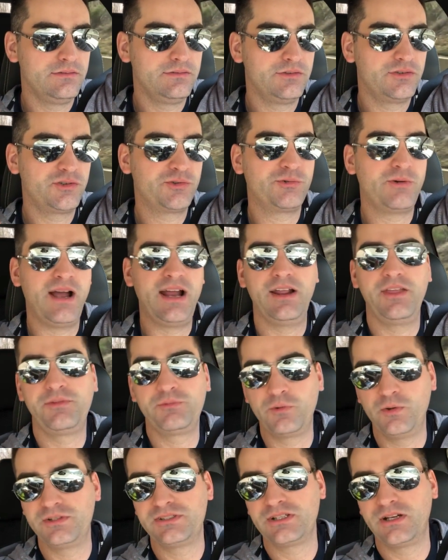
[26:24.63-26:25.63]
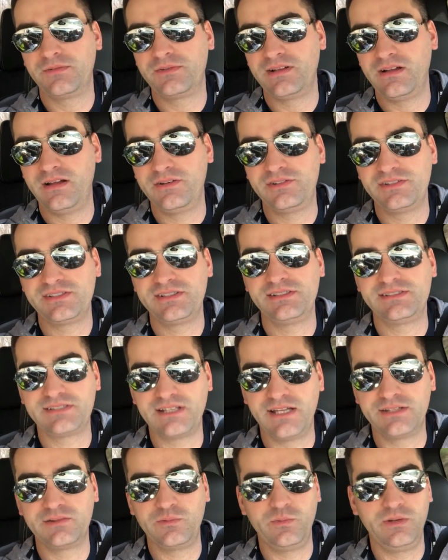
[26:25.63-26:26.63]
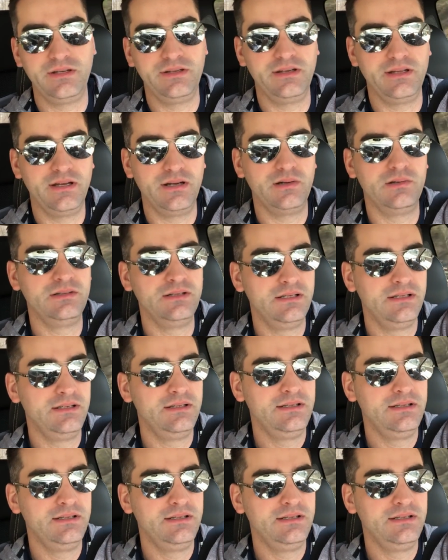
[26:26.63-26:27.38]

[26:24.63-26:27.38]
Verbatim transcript: Try to throw self consciousness out the window.